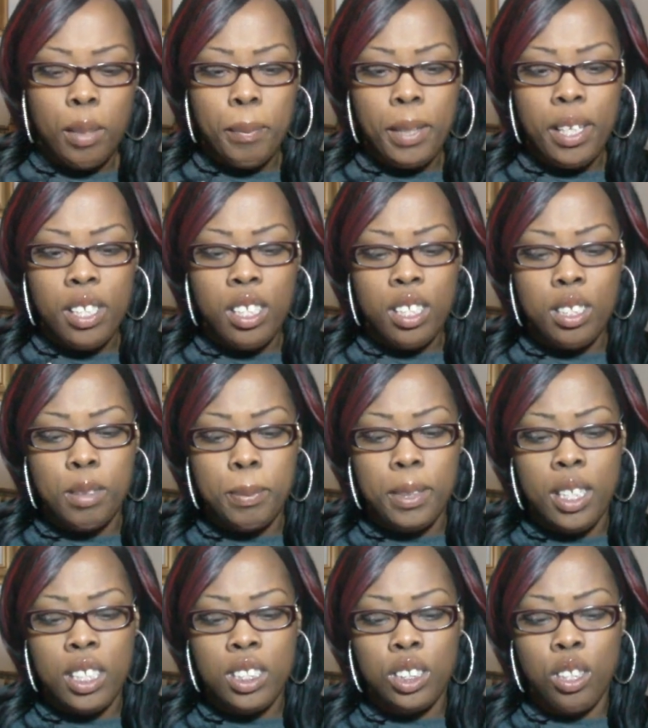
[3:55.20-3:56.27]
And my
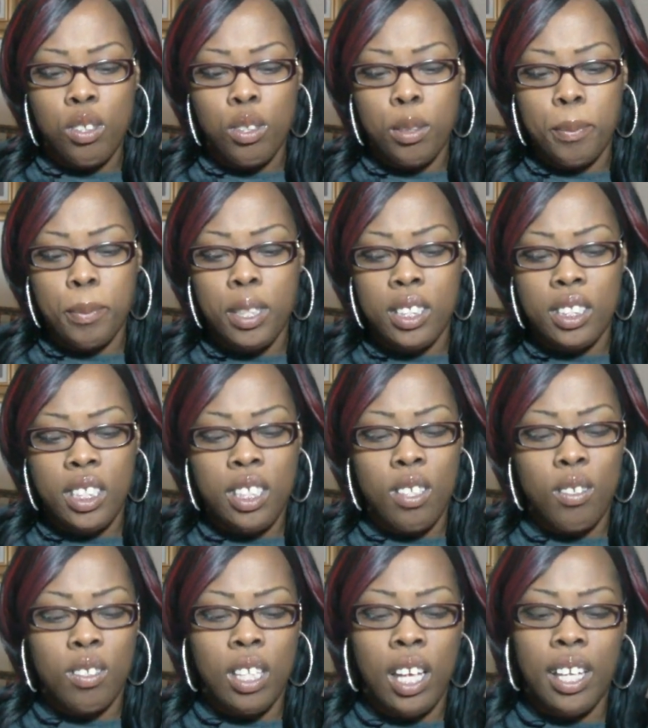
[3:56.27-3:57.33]
husband, I showed him because he
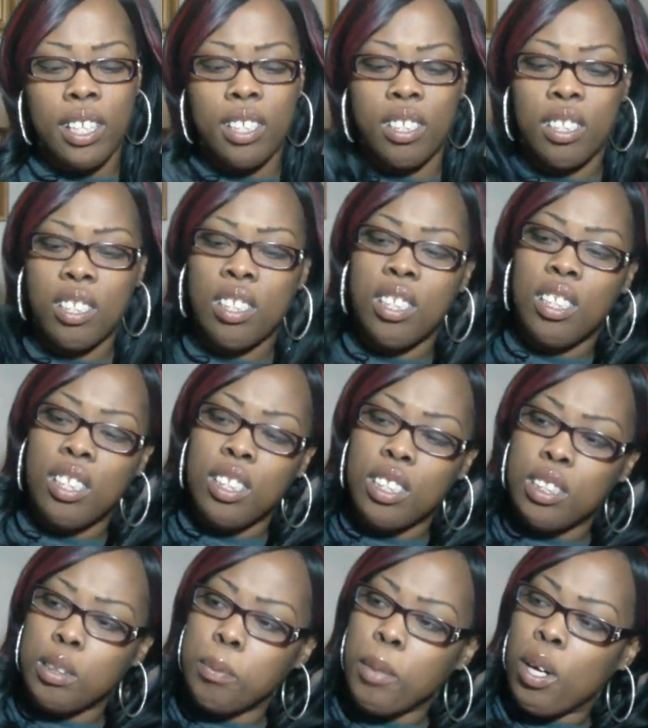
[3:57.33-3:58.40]
don't like
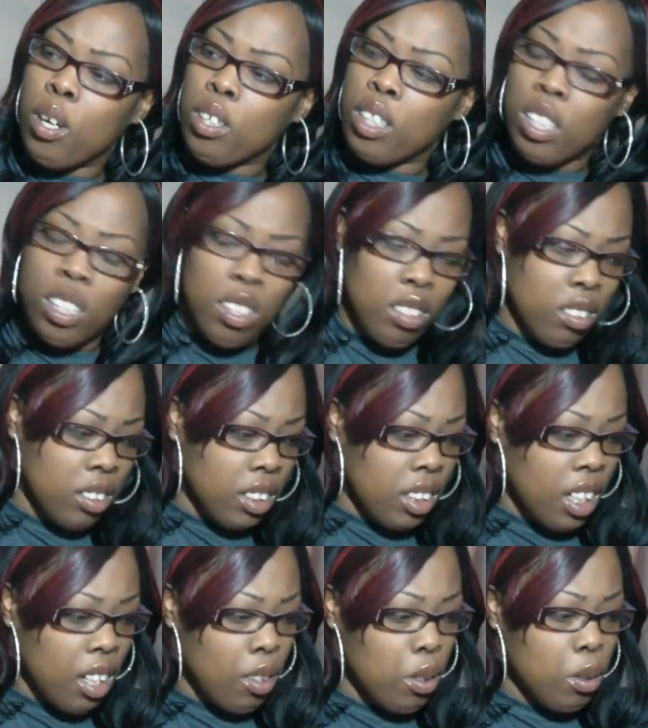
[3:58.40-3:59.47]
the small curls.
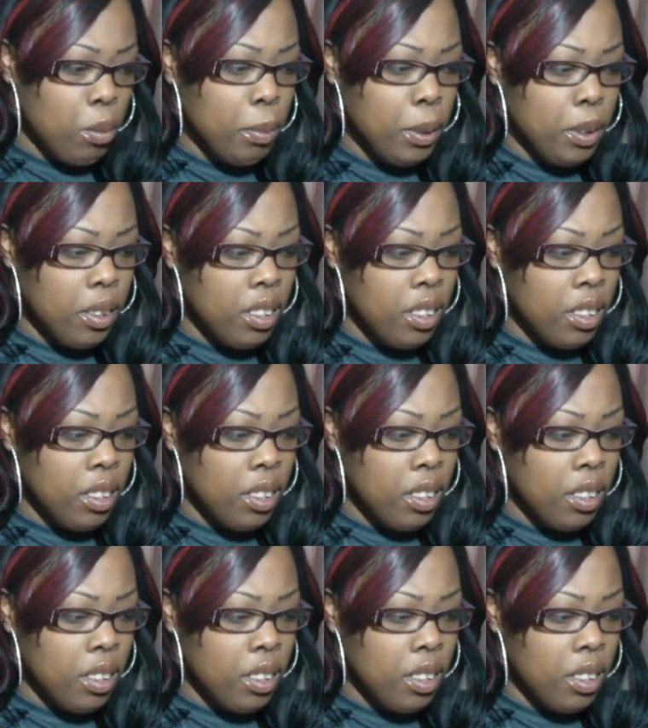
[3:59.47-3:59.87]
And I hope